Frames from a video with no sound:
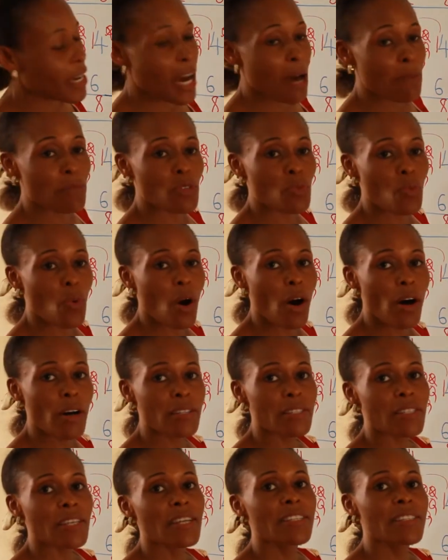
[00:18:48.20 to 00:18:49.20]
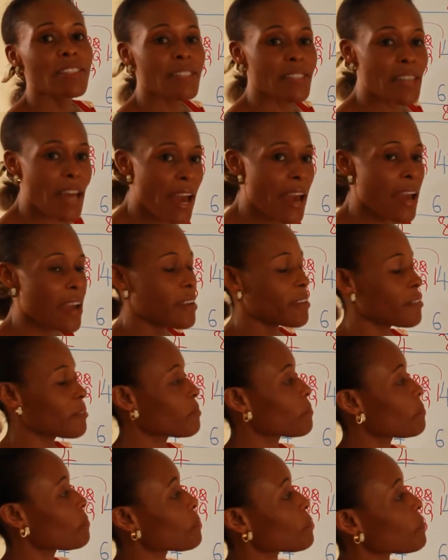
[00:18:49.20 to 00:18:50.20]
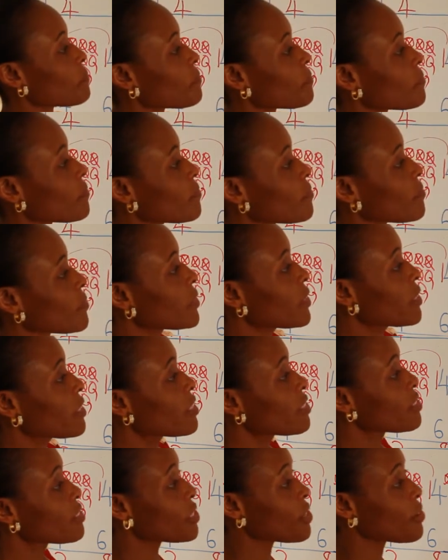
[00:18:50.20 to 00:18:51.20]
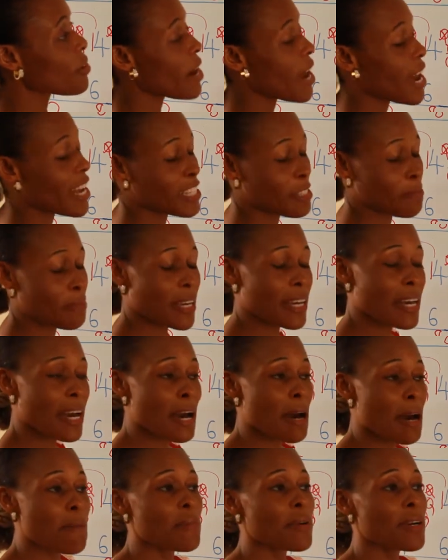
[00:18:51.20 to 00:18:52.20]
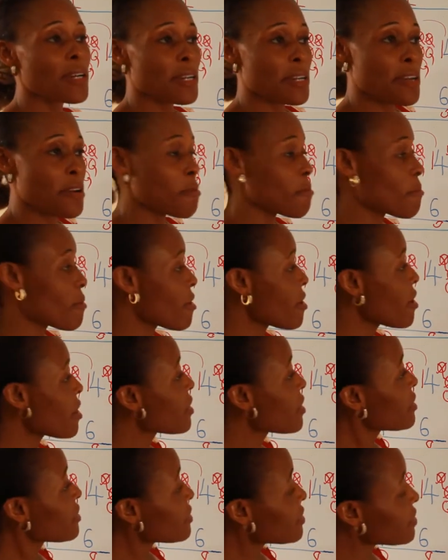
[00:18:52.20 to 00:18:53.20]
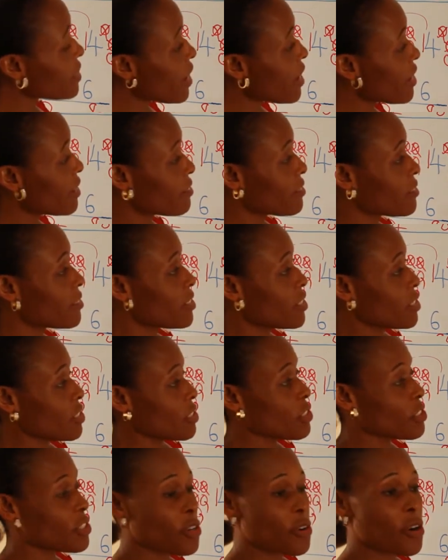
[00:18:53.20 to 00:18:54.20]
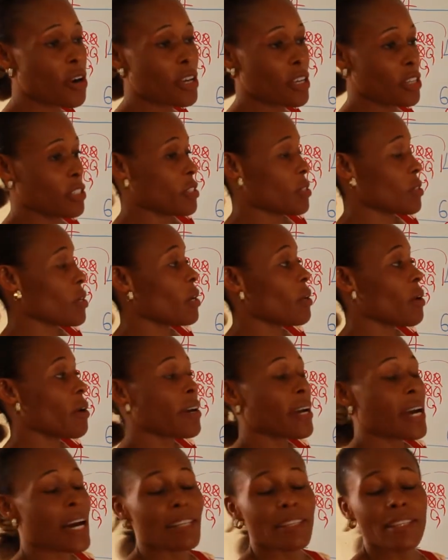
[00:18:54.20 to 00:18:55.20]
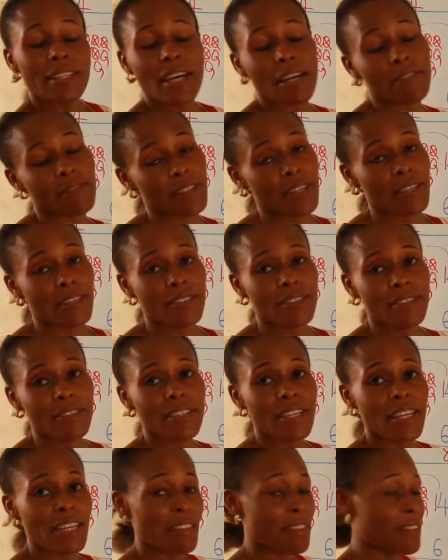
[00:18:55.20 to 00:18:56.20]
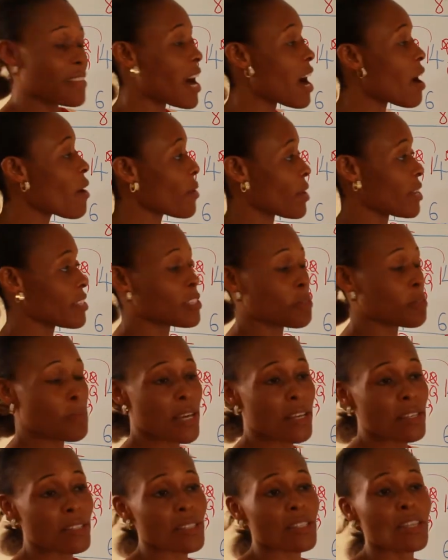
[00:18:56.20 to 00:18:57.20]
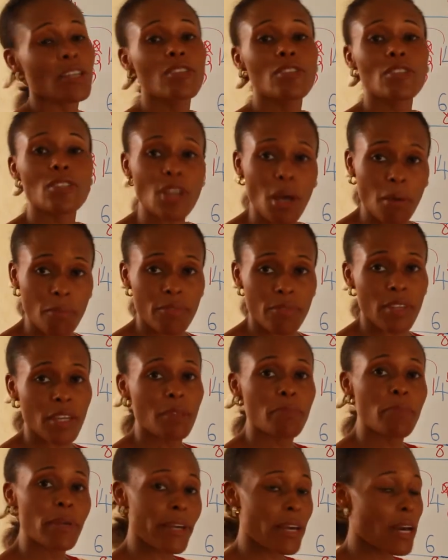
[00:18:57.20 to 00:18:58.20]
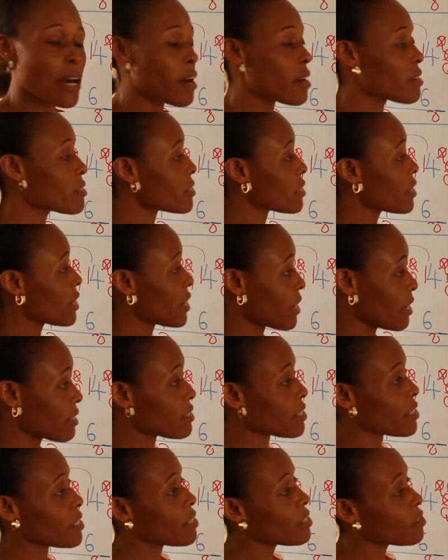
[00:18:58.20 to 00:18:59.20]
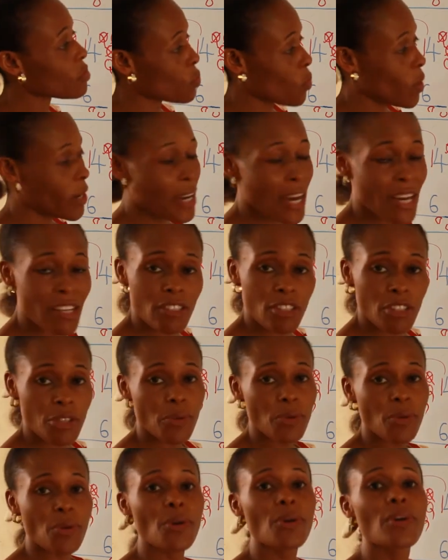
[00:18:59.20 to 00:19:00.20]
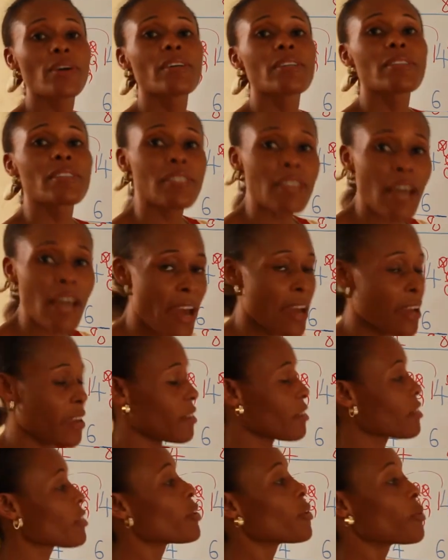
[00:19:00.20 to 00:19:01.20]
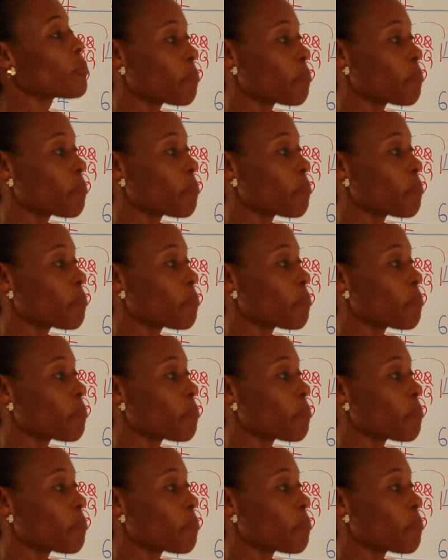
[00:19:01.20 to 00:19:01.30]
becomes what? 10. 0 has become number 10. 0 is no longer nothing. Now it means something because it is 1 and 0, 10.